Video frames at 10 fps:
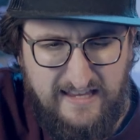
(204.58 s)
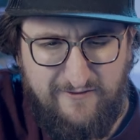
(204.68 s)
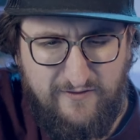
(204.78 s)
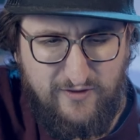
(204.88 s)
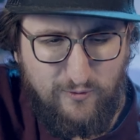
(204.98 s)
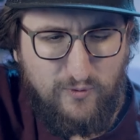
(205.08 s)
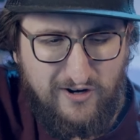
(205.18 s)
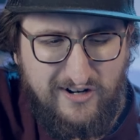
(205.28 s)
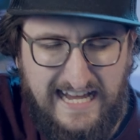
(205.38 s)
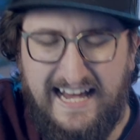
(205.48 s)
if the
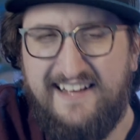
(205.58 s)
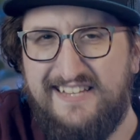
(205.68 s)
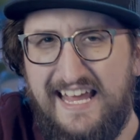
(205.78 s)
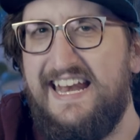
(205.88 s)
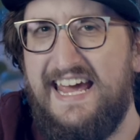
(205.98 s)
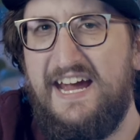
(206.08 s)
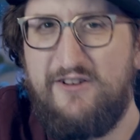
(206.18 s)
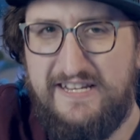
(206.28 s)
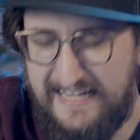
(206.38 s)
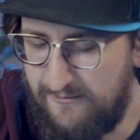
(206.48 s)
word has
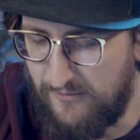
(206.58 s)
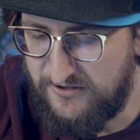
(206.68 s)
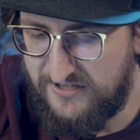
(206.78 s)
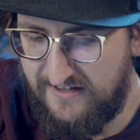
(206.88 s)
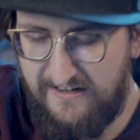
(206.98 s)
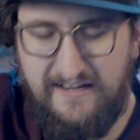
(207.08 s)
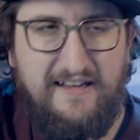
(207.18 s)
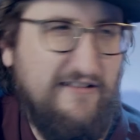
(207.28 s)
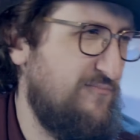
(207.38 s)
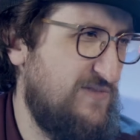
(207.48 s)
inherent emotion,
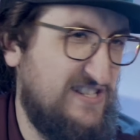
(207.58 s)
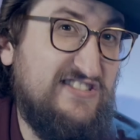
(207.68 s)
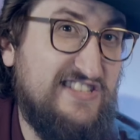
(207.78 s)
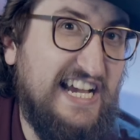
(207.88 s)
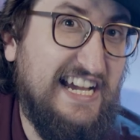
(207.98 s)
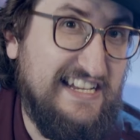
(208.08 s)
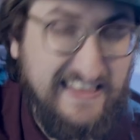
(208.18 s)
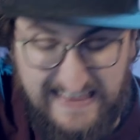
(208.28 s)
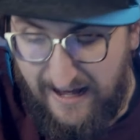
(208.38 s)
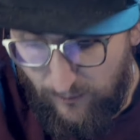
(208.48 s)
sing
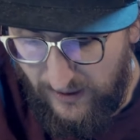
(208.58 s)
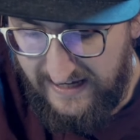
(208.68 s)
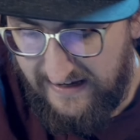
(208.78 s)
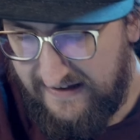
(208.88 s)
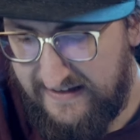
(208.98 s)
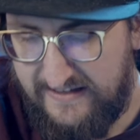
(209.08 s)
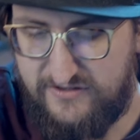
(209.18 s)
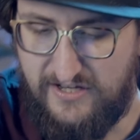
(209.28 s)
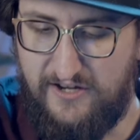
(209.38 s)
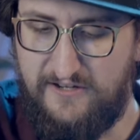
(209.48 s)
it that way.
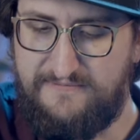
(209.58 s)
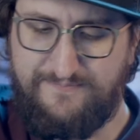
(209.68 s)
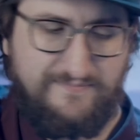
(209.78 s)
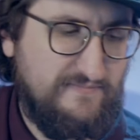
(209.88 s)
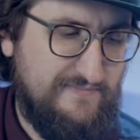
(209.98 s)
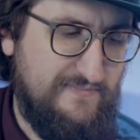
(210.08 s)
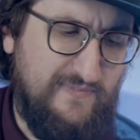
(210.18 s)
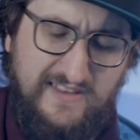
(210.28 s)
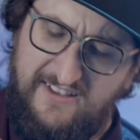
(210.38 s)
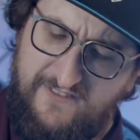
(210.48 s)
So
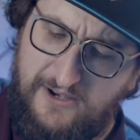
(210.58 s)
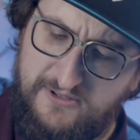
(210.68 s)
if I